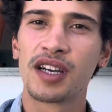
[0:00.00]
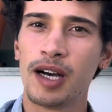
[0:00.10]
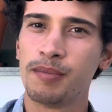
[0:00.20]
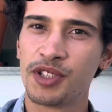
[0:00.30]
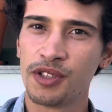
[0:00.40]

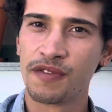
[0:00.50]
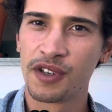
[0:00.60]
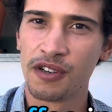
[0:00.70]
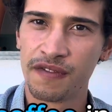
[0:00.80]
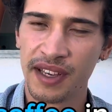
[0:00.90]
cups of
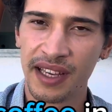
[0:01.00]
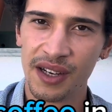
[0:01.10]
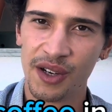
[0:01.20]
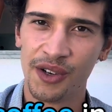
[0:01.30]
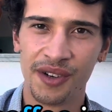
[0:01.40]
coffee
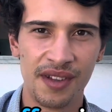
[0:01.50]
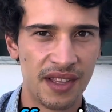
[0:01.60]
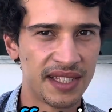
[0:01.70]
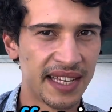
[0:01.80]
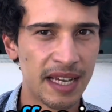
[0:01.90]
on the
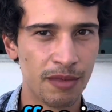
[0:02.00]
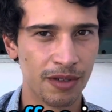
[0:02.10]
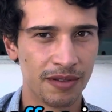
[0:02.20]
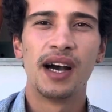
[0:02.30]
table.